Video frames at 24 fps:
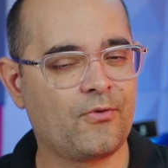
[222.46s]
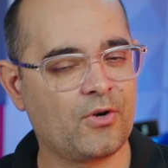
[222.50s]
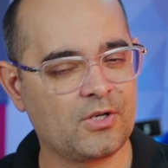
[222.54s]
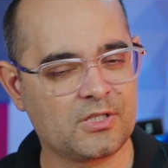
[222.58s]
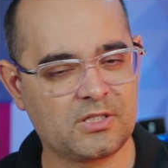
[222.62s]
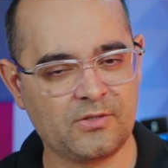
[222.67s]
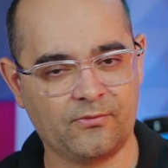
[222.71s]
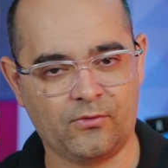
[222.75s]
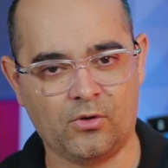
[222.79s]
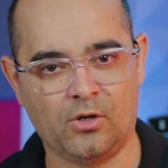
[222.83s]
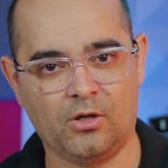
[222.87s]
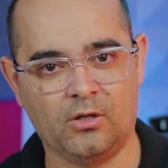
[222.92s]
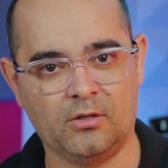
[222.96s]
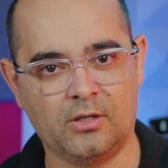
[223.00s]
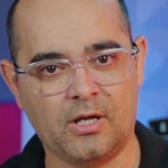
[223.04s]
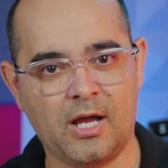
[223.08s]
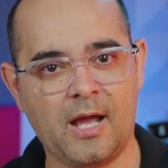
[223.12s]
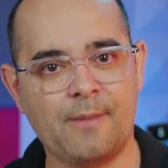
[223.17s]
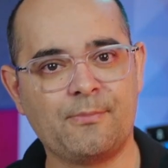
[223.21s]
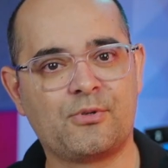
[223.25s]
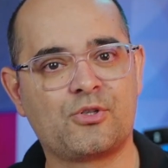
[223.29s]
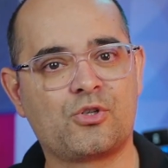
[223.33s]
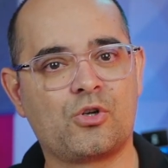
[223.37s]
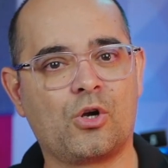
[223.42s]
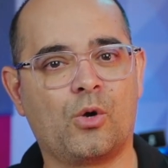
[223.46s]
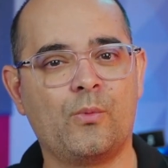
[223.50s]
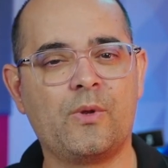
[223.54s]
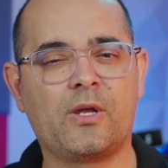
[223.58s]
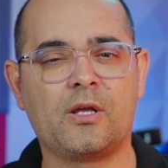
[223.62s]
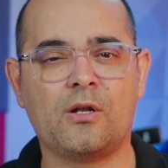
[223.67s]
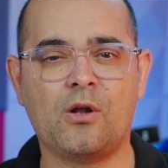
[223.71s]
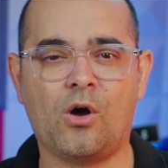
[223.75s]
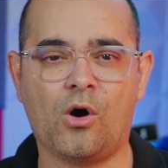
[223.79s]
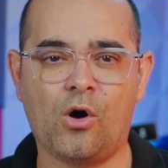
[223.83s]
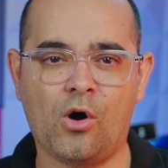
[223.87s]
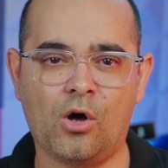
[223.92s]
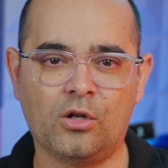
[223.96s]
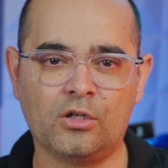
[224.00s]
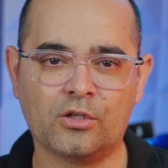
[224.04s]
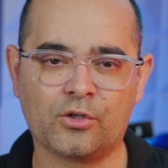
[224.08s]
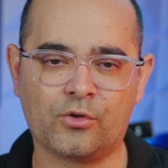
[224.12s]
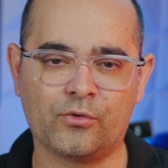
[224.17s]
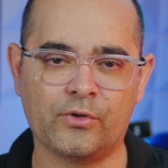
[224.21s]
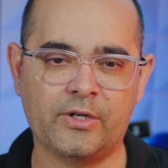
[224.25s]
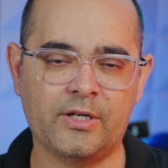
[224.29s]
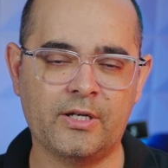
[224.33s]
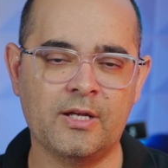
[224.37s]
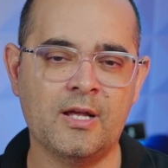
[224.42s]
First of all, I'm sure we can all
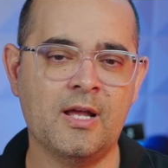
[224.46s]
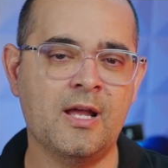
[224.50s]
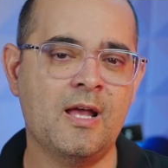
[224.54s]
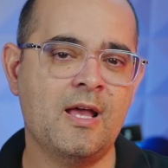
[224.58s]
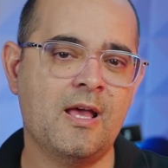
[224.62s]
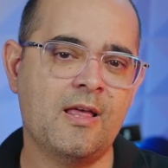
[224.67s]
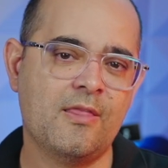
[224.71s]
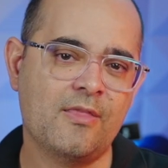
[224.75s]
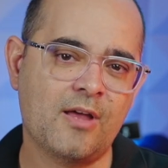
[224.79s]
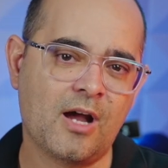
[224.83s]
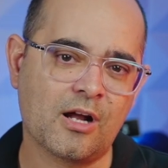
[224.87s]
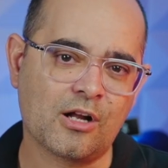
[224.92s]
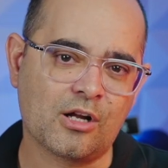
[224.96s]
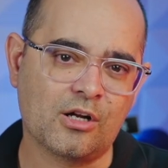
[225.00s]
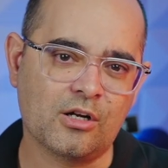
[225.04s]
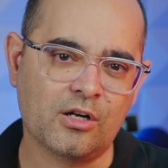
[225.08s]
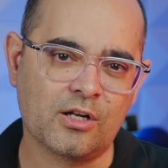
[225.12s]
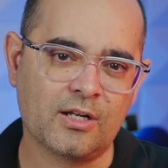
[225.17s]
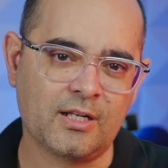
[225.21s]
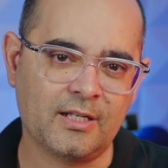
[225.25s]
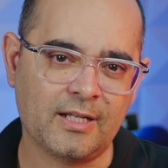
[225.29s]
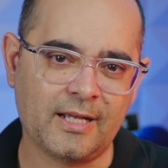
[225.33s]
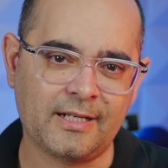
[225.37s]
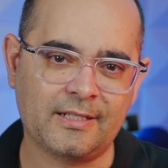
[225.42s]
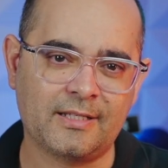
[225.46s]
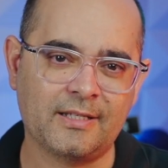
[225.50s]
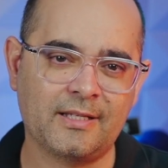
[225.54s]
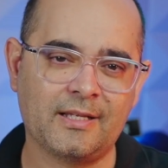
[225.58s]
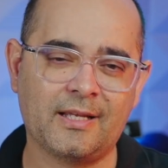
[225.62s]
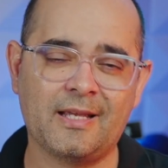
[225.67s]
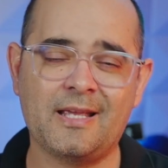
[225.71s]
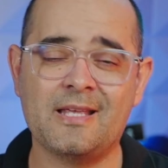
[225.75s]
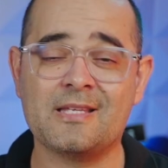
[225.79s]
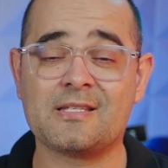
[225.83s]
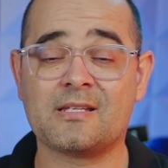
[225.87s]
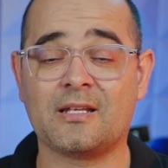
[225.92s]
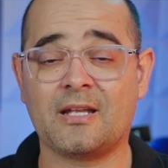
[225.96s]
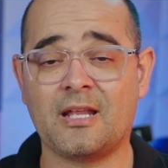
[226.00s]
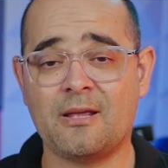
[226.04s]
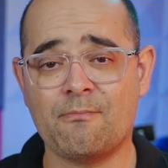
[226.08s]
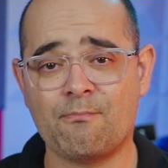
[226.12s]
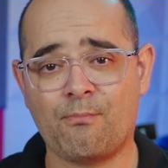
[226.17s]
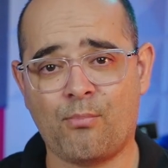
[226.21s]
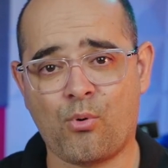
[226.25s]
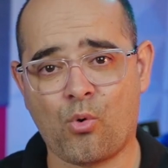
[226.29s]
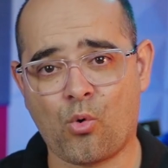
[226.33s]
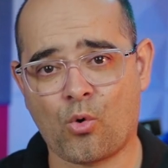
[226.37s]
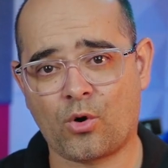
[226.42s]
agree that good lighting is an
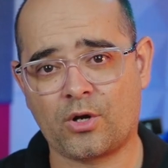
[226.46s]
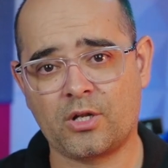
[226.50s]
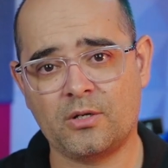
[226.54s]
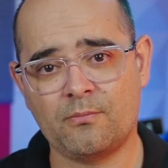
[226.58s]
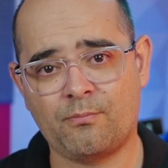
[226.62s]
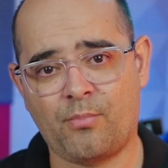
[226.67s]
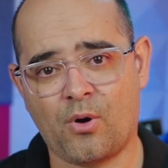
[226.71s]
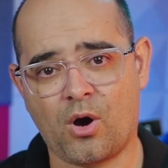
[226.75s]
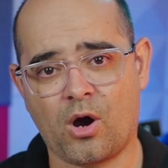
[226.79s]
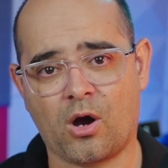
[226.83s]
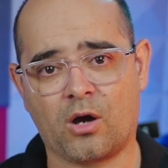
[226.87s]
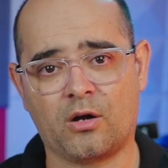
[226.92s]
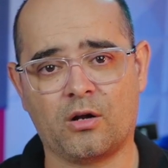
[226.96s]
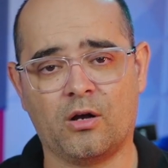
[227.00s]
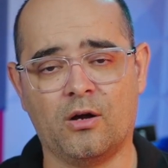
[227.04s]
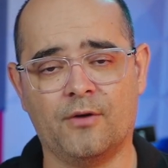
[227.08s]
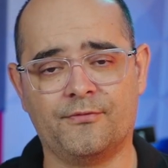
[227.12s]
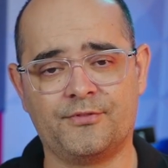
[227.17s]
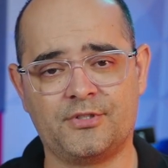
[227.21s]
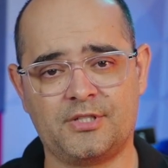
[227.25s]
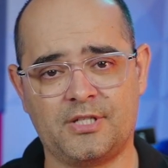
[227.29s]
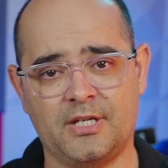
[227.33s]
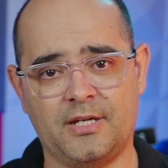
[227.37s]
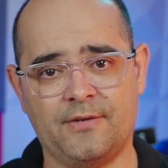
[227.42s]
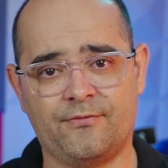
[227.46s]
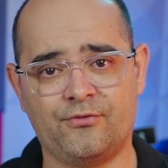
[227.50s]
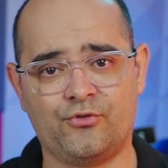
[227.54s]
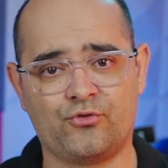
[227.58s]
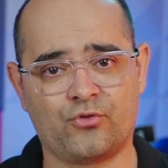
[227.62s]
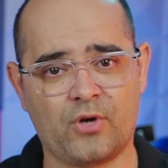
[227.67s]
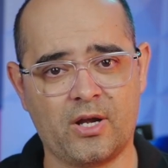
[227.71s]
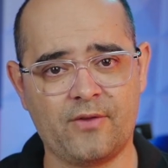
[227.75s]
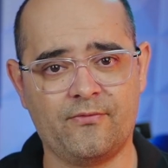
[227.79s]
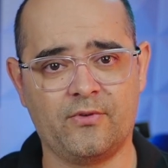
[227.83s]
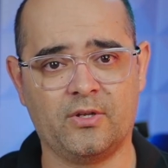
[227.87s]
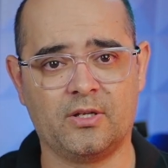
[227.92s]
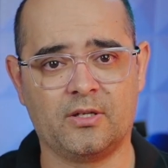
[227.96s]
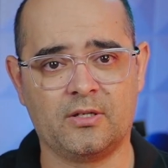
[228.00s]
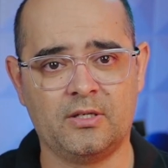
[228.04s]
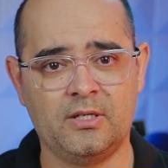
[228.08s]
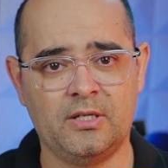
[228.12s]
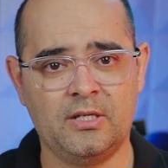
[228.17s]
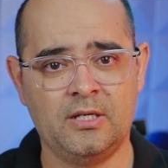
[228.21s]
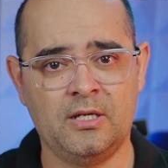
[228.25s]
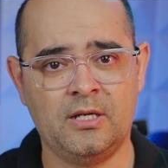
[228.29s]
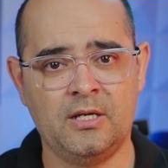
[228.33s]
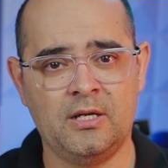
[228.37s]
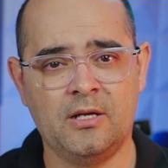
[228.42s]
important part of safe driving.
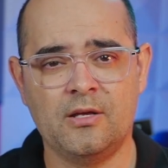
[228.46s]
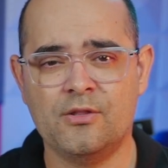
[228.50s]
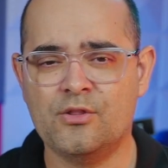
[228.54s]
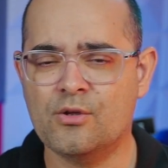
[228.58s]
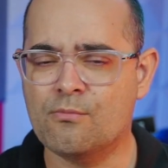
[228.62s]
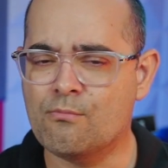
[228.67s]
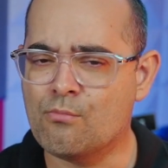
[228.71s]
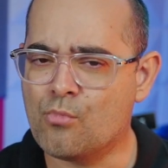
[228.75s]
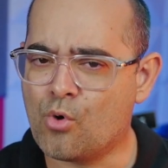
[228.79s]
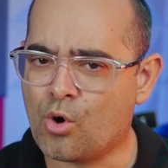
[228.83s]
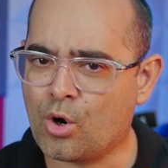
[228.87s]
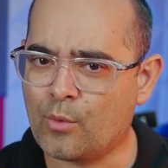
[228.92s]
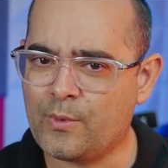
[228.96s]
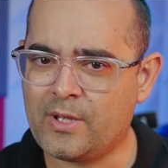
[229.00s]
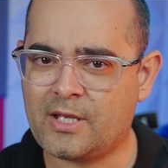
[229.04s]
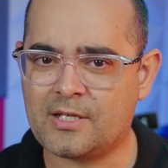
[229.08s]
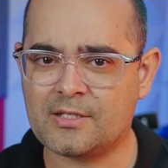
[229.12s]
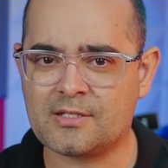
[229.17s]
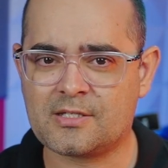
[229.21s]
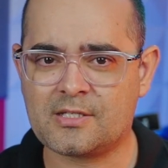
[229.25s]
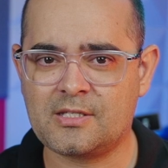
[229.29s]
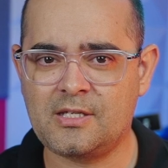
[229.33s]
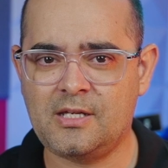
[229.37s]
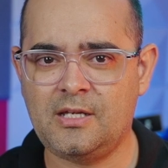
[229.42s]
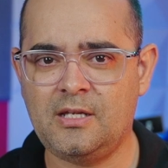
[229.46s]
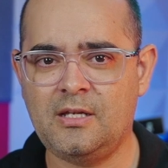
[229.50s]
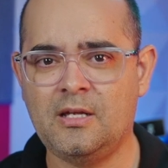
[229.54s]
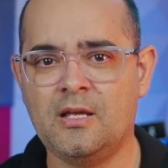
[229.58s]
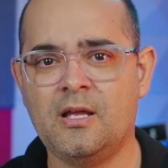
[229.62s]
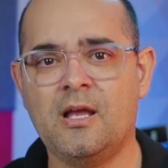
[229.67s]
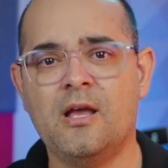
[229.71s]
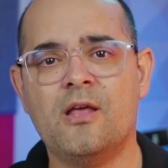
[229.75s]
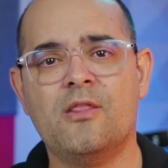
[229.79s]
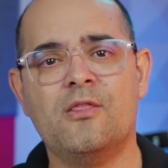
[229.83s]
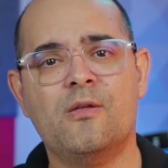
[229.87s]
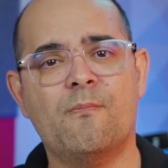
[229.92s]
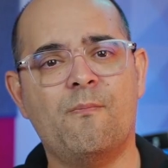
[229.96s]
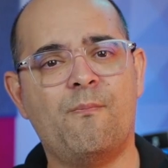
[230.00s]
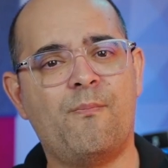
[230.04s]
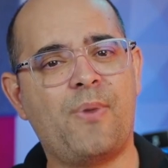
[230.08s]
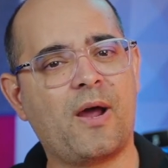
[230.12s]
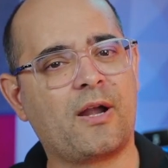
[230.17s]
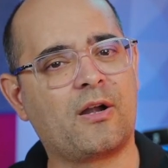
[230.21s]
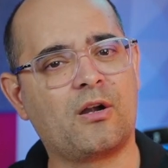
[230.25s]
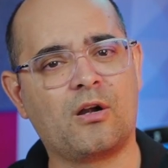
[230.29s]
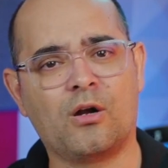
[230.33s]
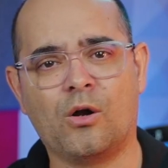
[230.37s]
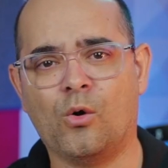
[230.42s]
The more we can see, the
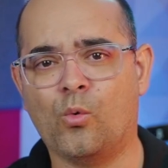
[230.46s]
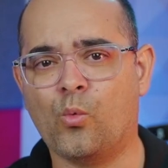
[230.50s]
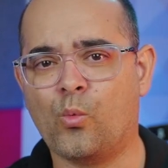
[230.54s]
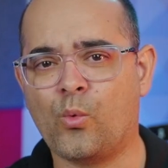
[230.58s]
better